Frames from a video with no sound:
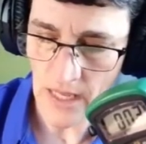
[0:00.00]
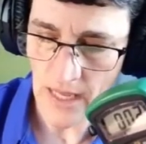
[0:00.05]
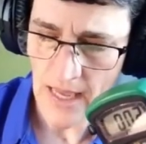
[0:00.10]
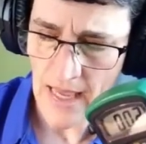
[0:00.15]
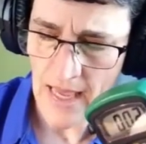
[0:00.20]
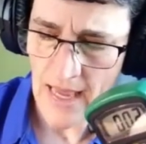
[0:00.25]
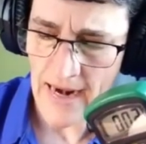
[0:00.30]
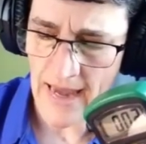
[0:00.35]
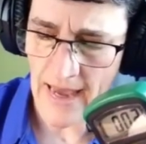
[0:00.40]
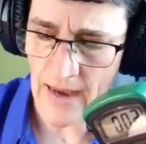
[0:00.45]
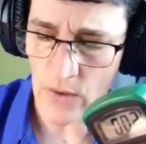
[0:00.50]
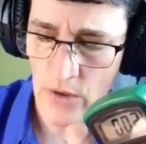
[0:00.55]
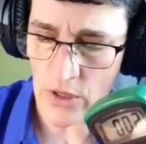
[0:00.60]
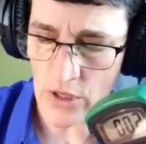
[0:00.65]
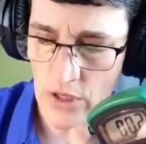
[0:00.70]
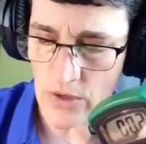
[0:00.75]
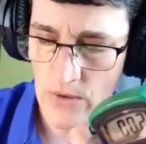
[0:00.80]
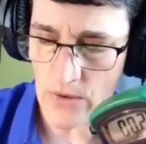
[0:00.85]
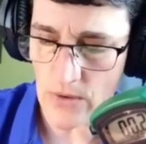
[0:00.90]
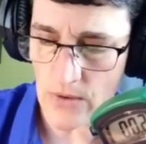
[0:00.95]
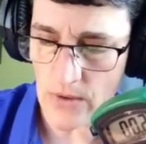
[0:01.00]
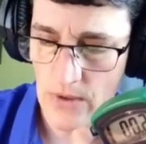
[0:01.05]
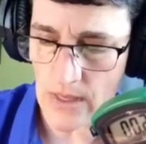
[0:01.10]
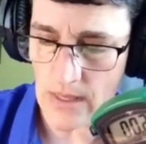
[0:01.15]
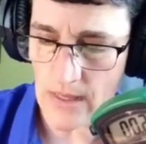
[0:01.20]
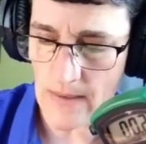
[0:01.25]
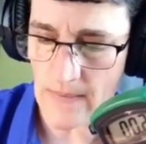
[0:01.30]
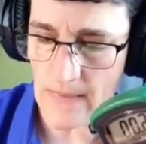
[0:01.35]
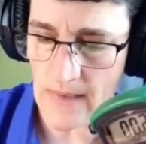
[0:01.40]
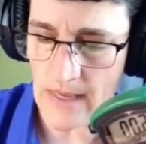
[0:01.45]
Now,
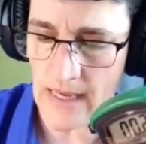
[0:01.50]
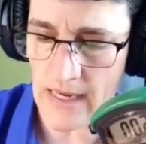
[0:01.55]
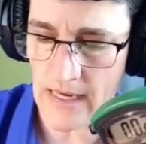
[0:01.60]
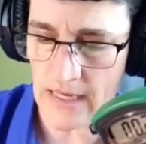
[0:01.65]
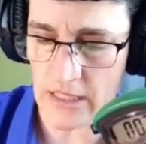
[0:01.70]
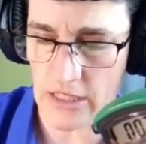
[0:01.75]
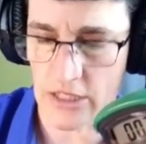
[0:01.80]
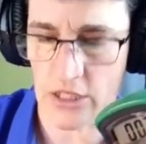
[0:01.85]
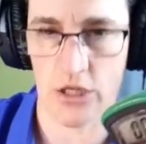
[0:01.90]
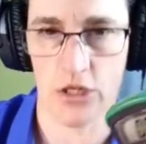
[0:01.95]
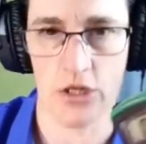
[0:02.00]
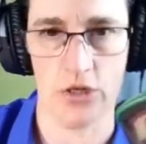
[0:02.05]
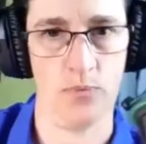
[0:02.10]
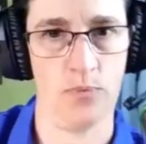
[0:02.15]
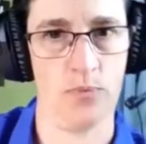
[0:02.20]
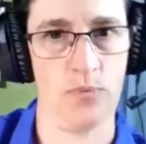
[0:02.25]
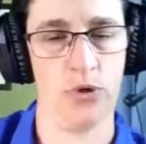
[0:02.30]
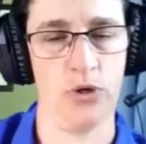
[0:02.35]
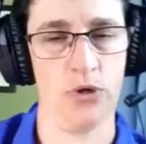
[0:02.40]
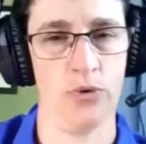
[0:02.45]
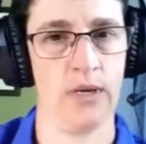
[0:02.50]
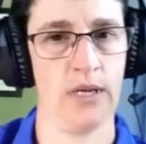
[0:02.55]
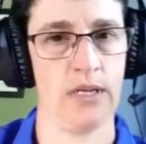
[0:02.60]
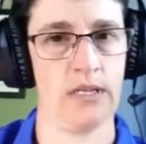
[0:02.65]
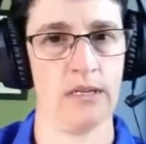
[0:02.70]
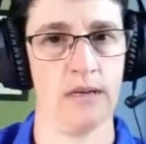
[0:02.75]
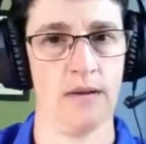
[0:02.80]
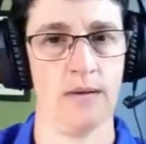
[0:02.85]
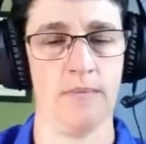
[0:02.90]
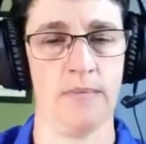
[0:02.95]
in addition to doing
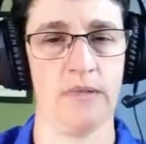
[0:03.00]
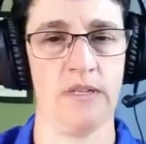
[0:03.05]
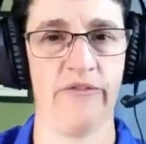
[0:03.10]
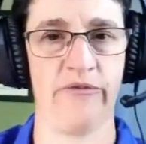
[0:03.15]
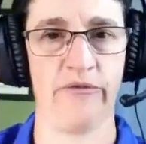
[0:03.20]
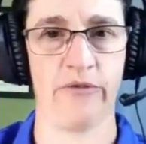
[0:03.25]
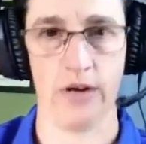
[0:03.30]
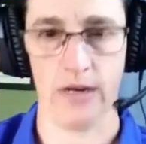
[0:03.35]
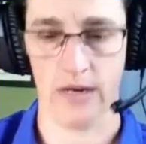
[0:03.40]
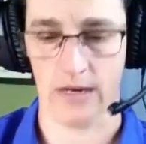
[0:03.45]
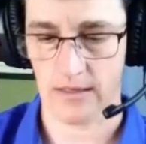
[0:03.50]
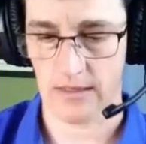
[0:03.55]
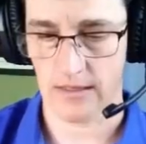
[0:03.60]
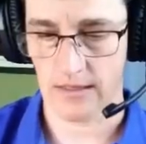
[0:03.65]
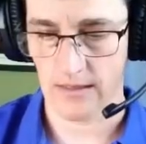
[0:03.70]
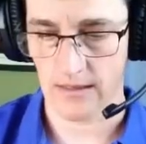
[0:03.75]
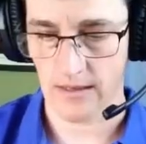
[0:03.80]
some different